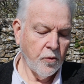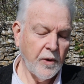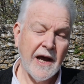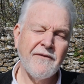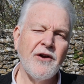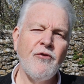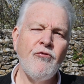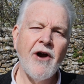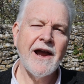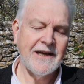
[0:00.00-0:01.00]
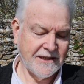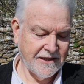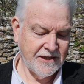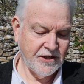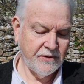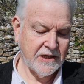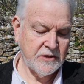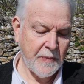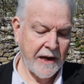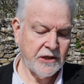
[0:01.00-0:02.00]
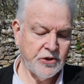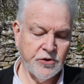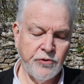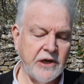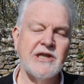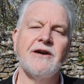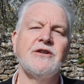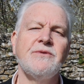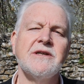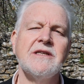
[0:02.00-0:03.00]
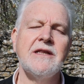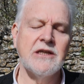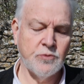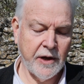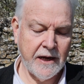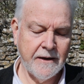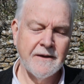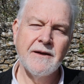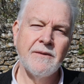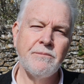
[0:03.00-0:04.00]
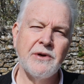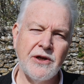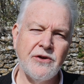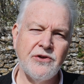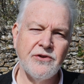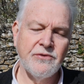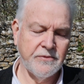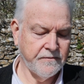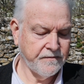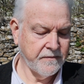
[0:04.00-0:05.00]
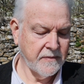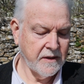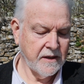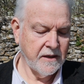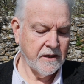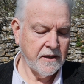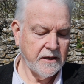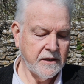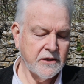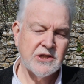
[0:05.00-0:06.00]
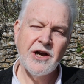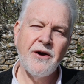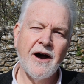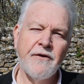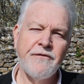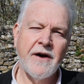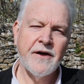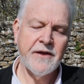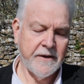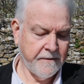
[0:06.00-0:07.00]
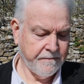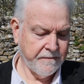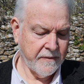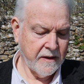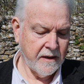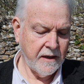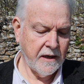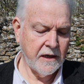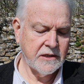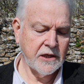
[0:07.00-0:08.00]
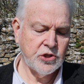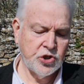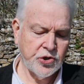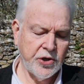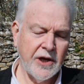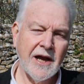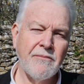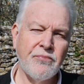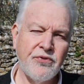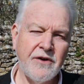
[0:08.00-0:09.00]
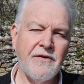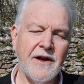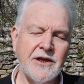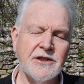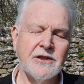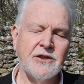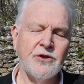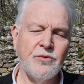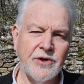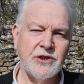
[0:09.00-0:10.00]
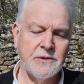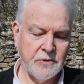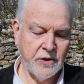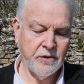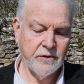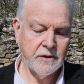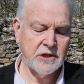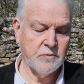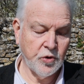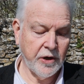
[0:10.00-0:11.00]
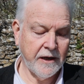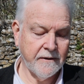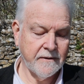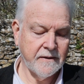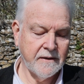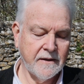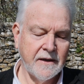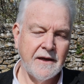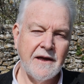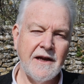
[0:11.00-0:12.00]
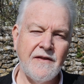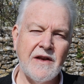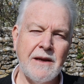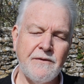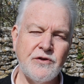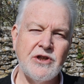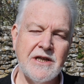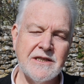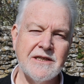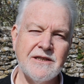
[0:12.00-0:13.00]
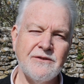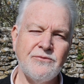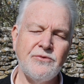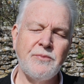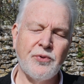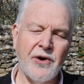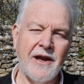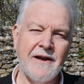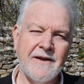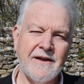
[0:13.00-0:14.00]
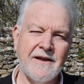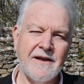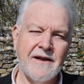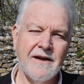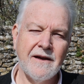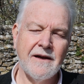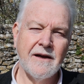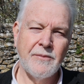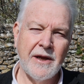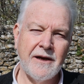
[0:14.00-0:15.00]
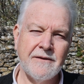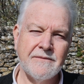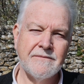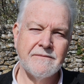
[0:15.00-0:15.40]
We have no right to expect you to reach out to us in this way, but you do. So, our Father, it is our joy and privilege to worship you this morning. In the name of Jesus, we pray. Amen.